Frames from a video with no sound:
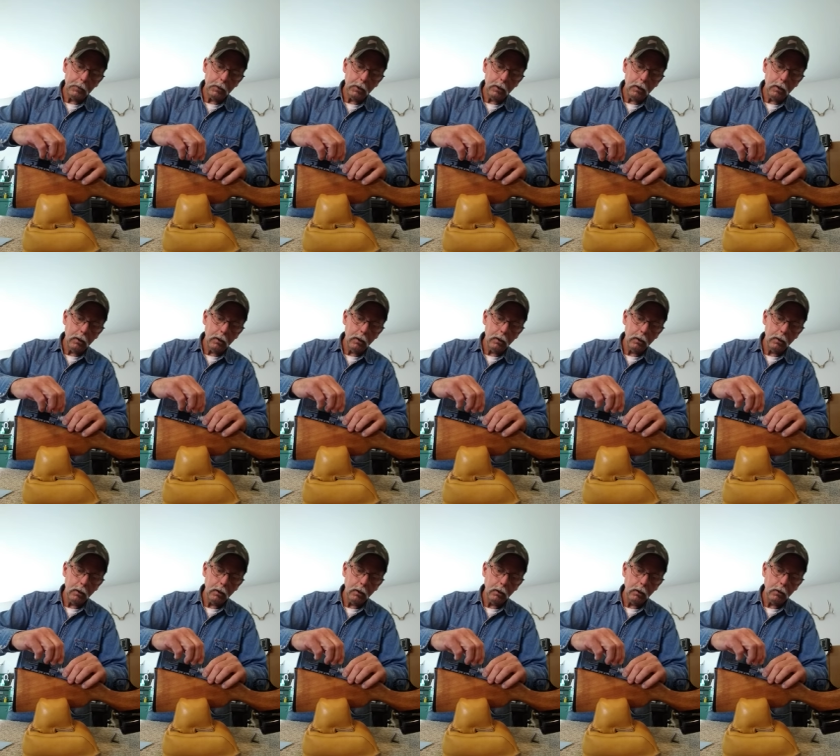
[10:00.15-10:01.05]
there,
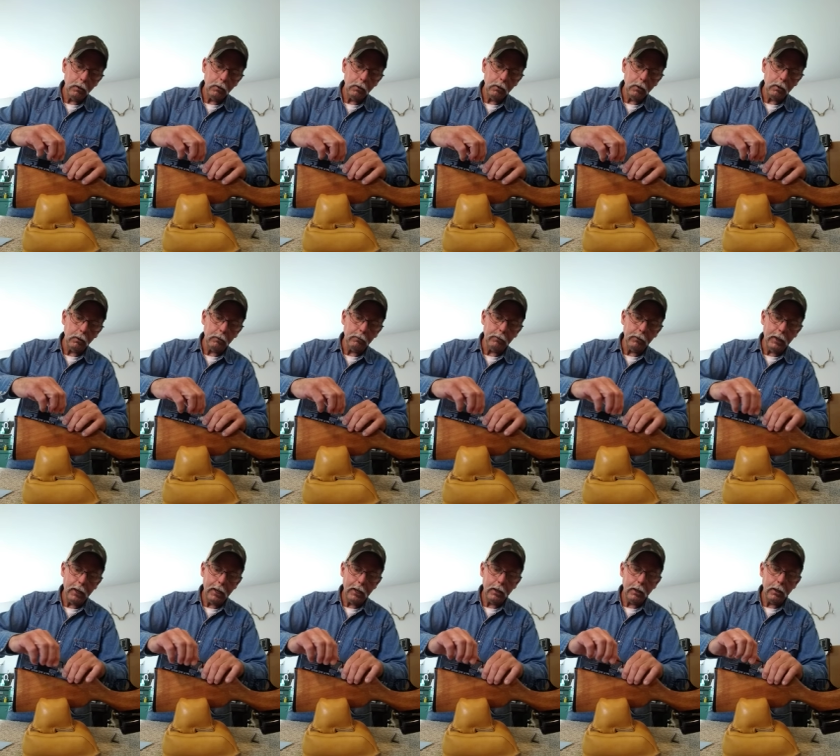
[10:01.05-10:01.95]
you know you're on the
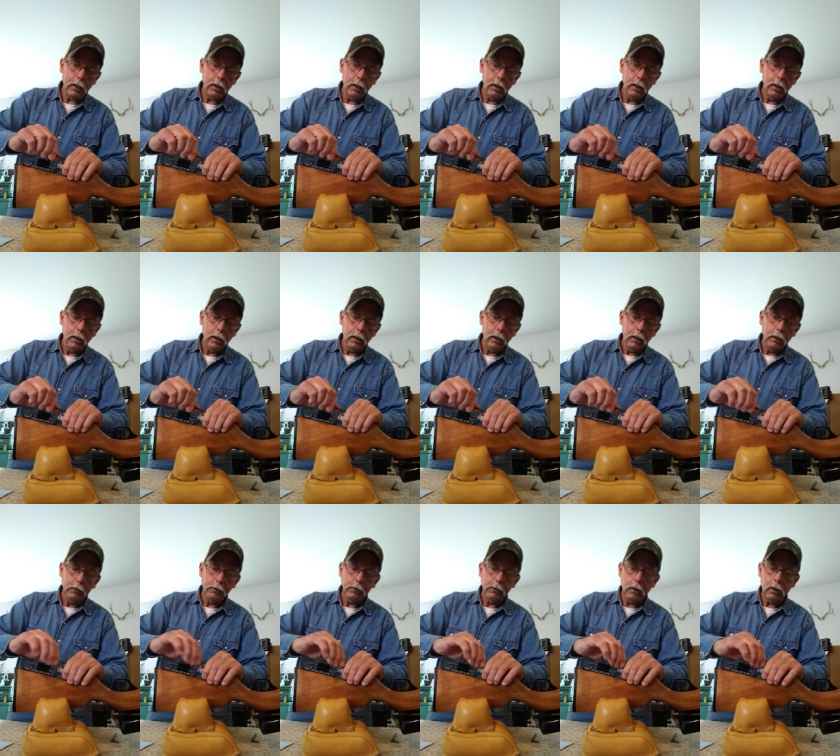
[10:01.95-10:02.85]
flat.
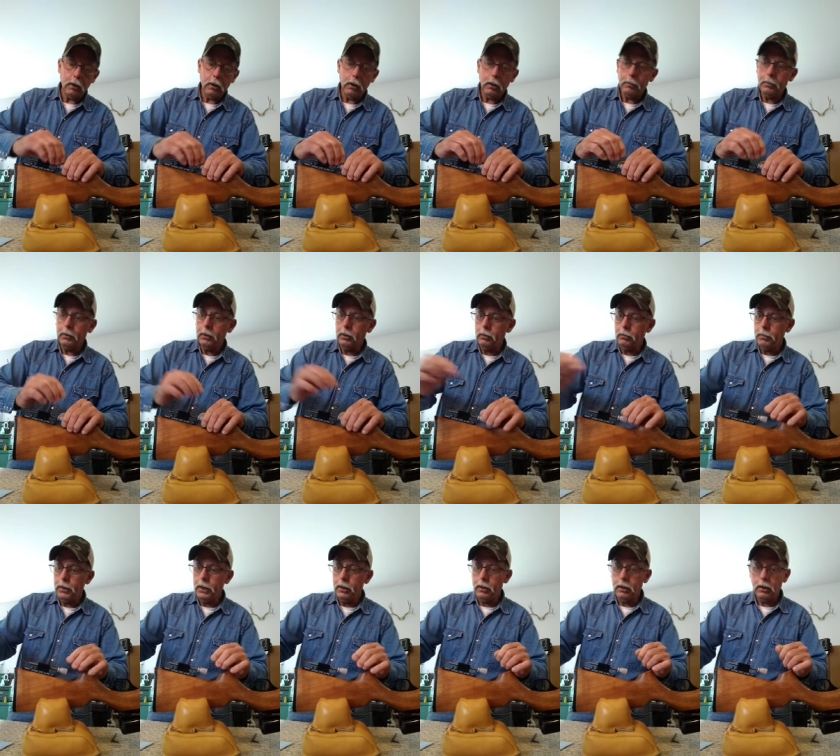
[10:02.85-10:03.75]
Snug it up a little
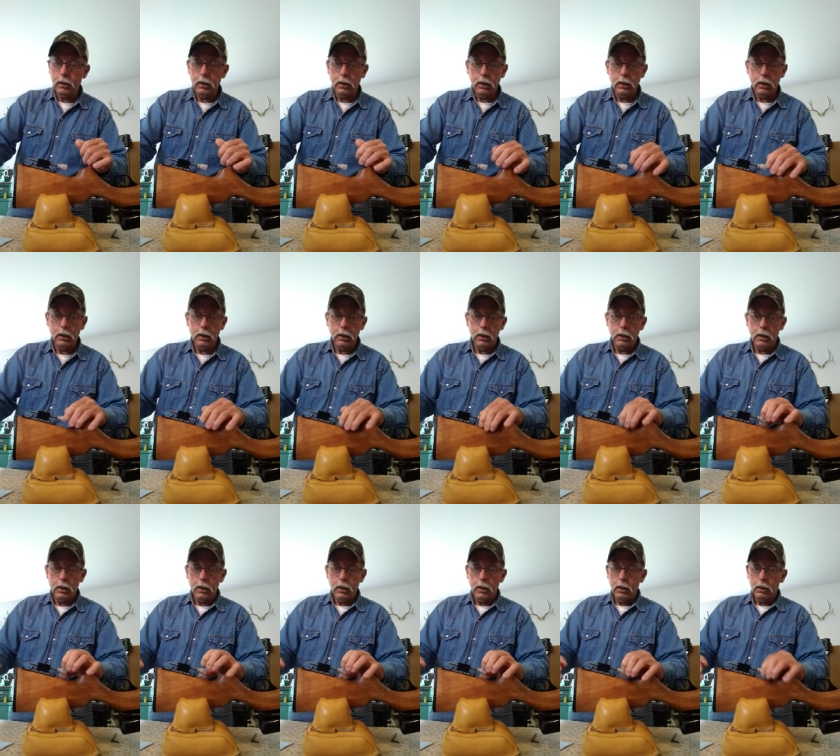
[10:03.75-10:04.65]
bit.
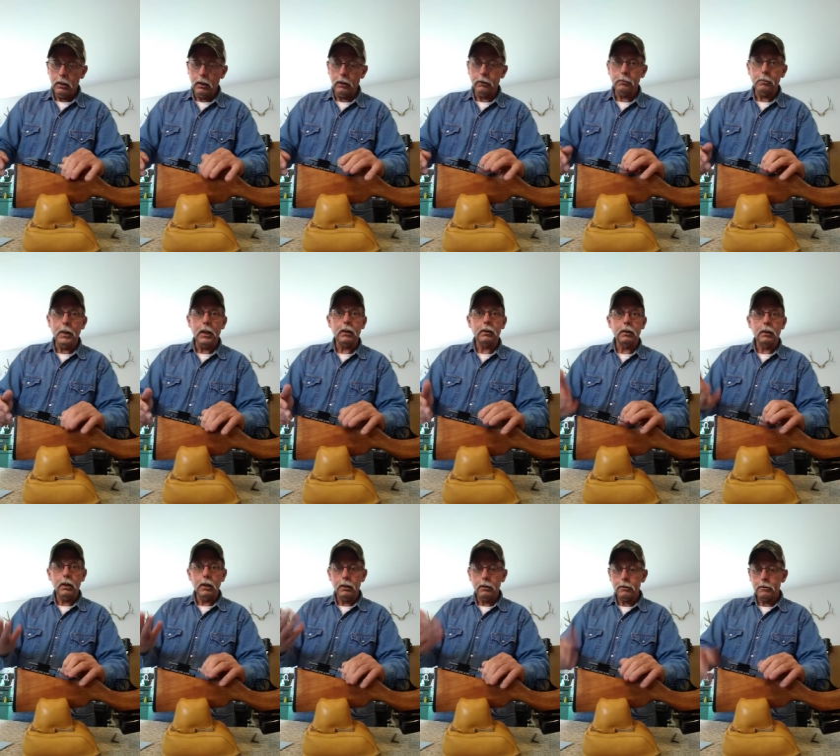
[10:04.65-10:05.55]
That's back
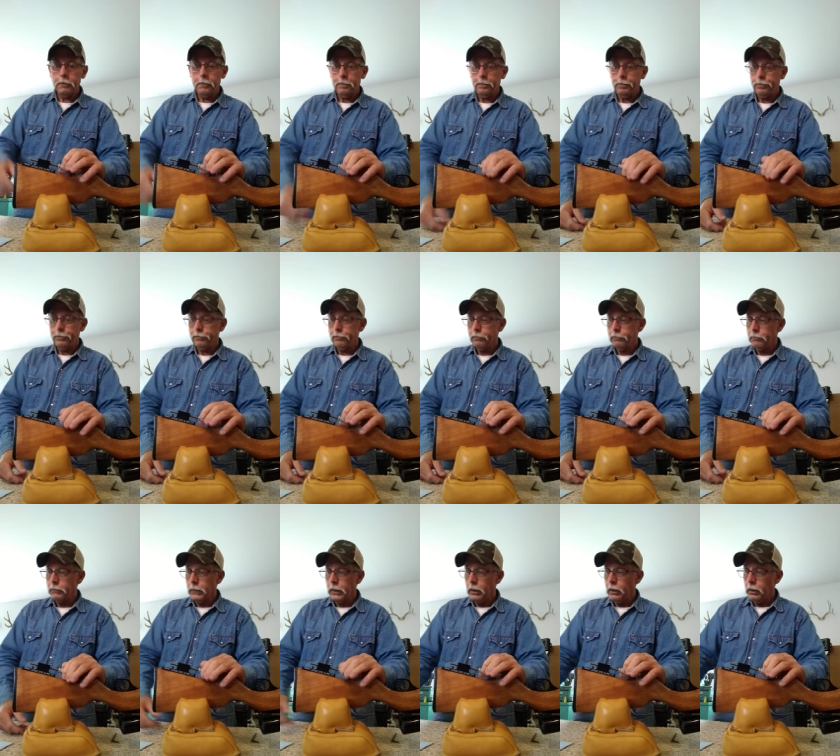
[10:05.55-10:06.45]
together.
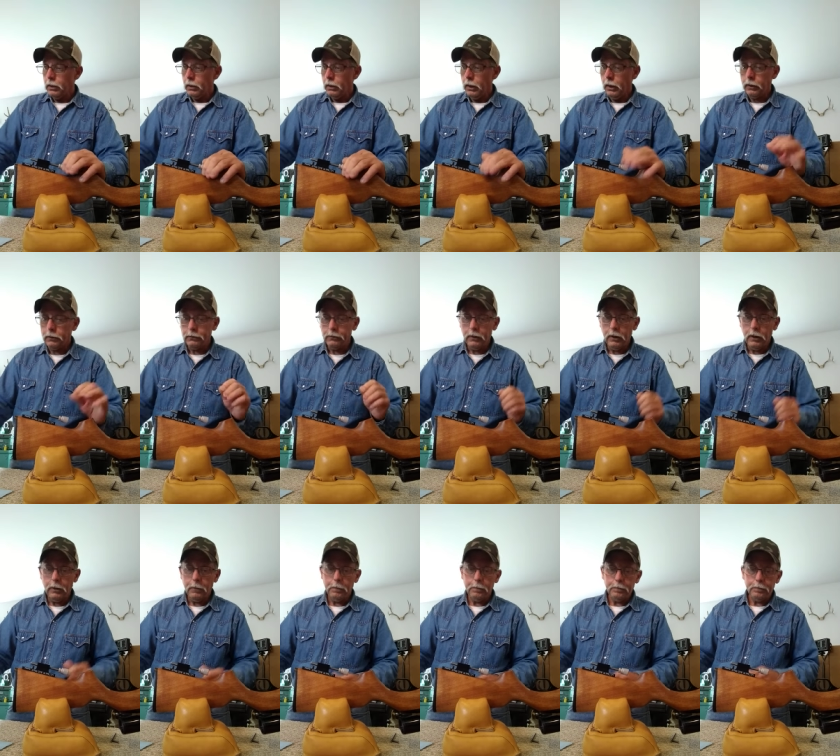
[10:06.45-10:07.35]
Next
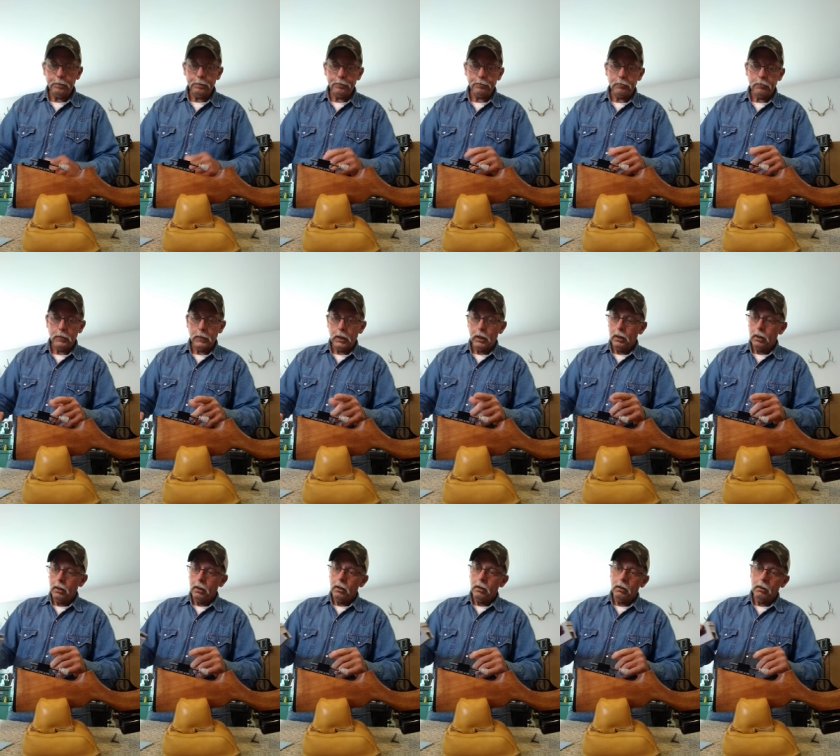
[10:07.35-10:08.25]
step,
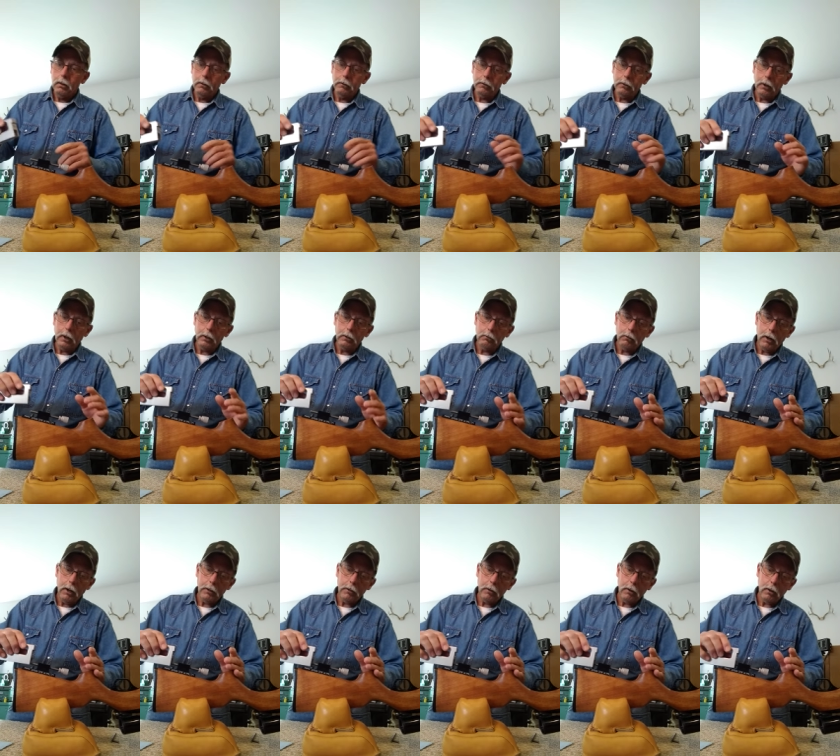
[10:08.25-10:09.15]
slide the
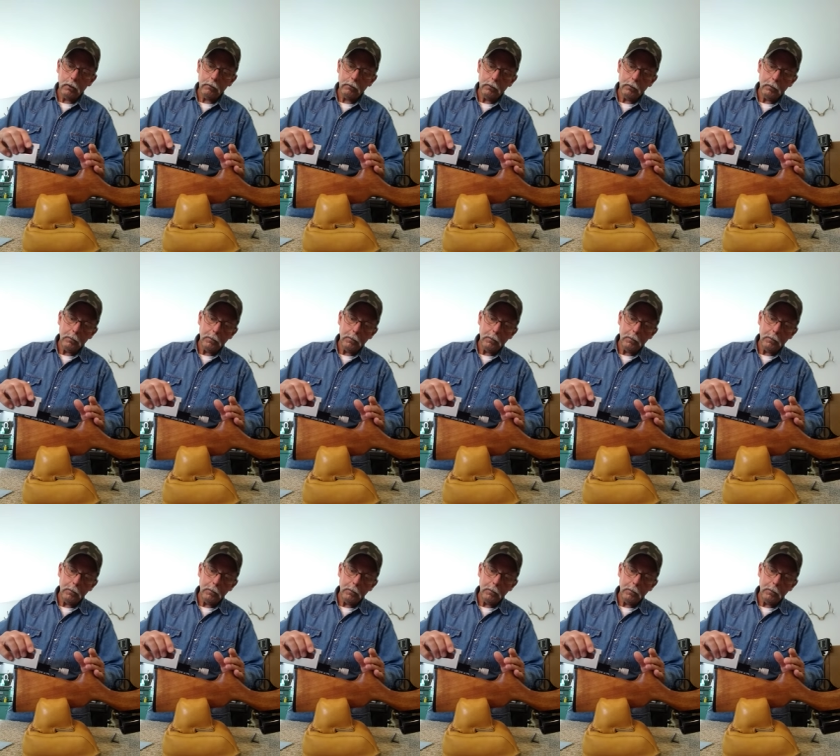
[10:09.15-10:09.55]
right around from the